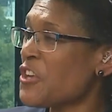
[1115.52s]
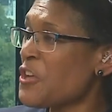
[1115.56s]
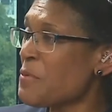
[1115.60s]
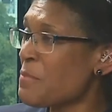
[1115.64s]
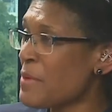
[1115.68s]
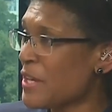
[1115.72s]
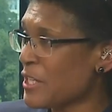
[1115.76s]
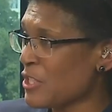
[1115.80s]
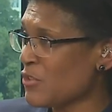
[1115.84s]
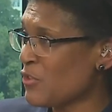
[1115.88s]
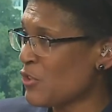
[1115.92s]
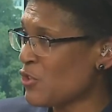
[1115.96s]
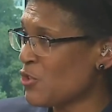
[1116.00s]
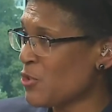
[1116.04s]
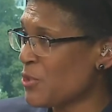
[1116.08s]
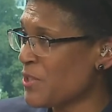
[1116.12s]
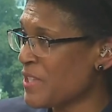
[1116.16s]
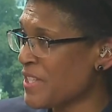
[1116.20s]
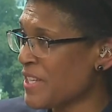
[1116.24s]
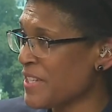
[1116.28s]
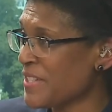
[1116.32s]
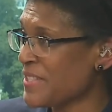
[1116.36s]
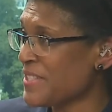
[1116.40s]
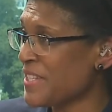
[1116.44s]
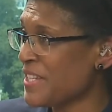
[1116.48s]
much for
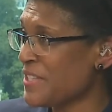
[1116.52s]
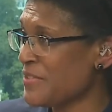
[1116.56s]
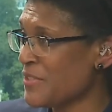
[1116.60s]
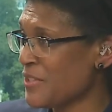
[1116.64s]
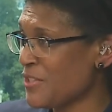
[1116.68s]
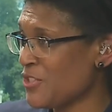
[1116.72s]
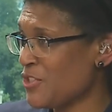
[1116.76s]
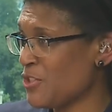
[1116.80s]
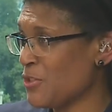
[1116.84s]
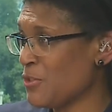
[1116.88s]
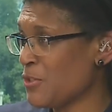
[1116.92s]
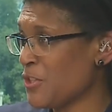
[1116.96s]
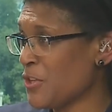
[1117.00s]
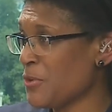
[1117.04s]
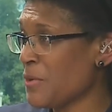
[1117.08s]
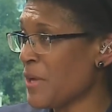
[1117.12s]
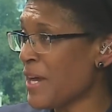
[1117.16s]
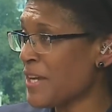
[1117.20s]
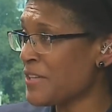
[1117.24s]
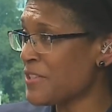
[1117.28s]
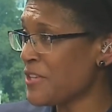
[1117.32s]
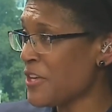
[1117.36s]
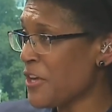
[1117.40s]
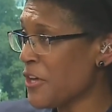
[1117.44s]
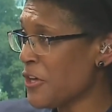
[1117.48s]
joining us in the studio,
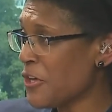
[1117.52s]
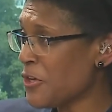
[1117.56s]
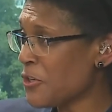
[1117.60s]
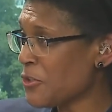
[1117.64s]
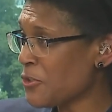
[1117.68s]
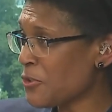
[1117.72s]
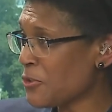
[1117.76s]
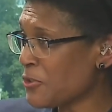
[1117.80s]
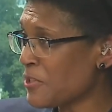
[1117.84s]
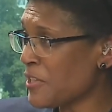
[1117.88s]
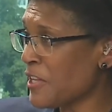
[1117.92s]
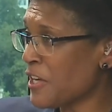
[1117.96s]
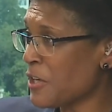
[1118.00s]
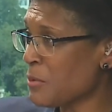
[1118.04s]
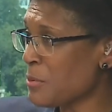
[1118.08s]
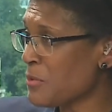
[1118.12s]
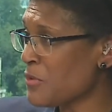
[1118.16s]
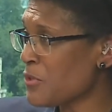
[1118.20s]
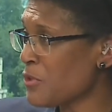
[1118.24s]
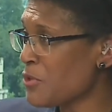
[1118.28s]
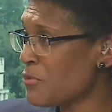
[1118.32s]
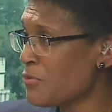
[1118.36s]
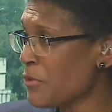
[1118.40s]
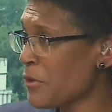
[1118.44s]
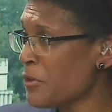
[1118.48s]
and good luck with
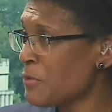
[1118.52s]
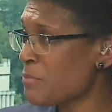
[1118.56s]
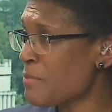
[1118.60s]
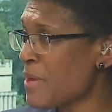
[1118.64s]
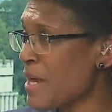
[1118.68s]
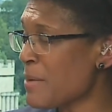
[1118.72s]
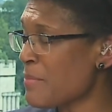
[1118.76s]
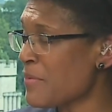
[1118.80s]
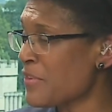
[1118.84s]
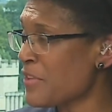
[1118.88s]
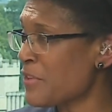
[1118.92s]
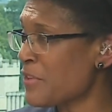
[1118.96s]
your roadmap for the